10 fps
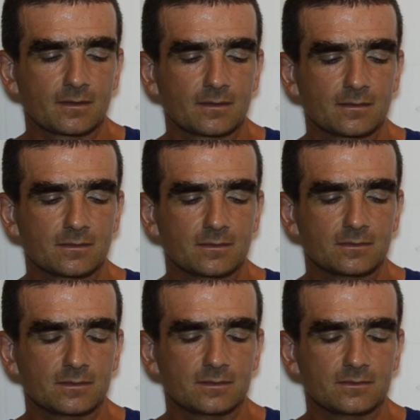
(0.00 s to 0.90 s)

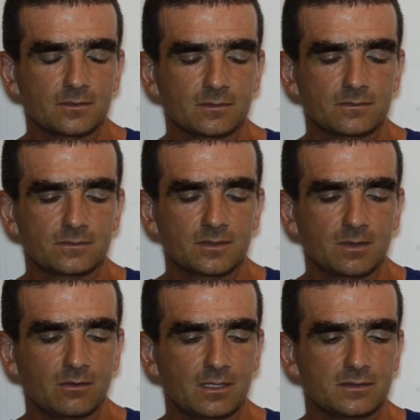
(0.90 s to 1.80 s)
What
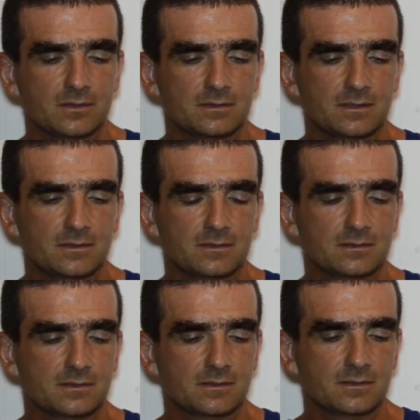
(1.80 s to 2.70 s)
about others?
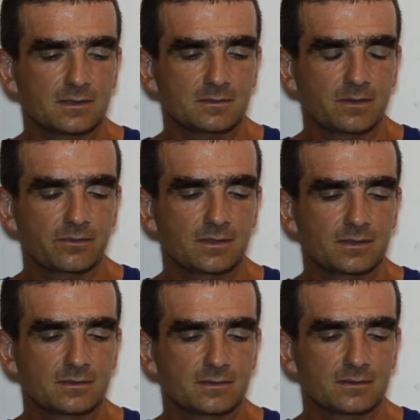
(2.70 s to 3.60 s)
Others, Atmavir
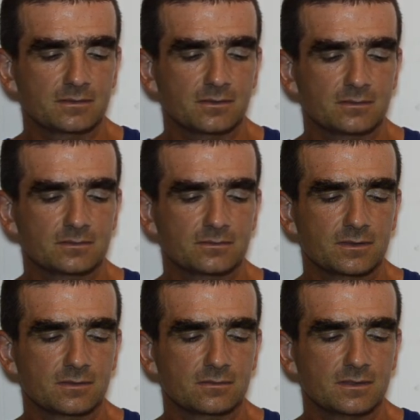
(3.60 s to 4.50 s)
had also
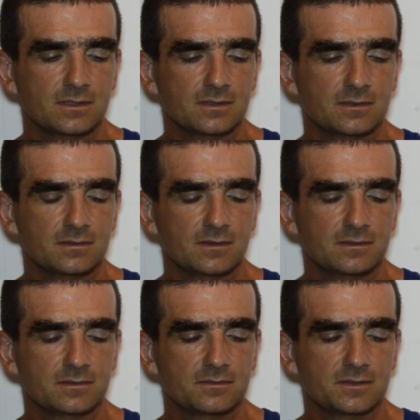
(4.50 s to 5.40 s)
very good day. He did
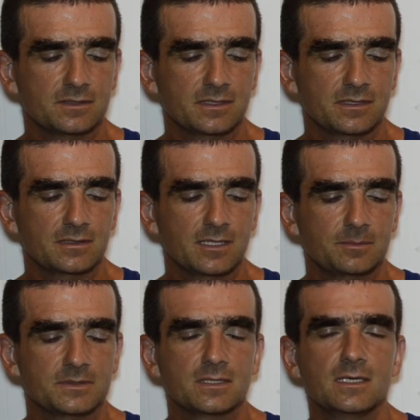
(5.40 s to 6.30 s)
128
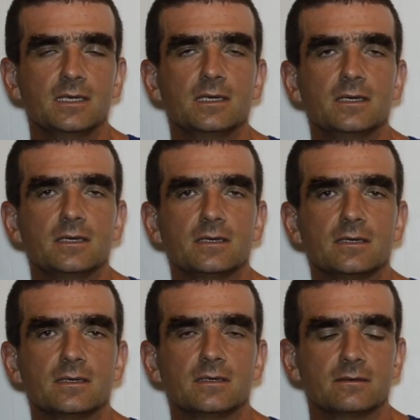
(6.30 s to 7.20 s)
laps,
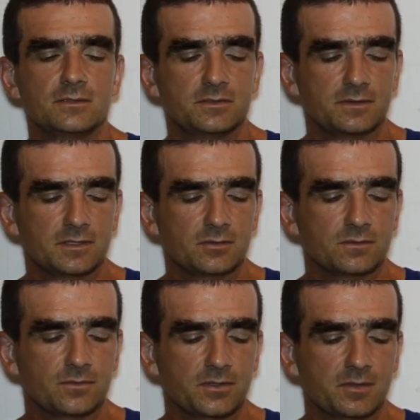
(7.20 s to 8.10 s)
which is very
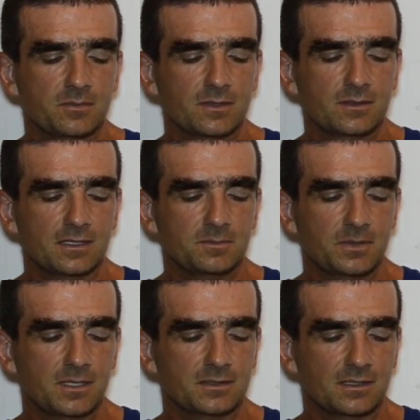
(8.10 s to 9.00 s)
good for him.
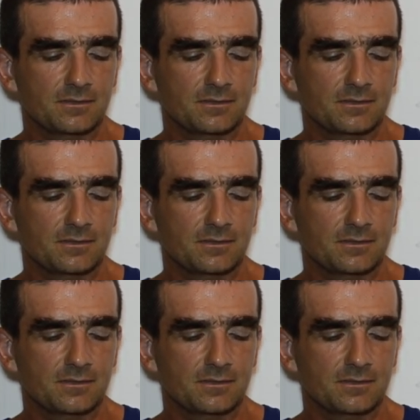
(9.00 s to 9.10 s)
Ashprehanal,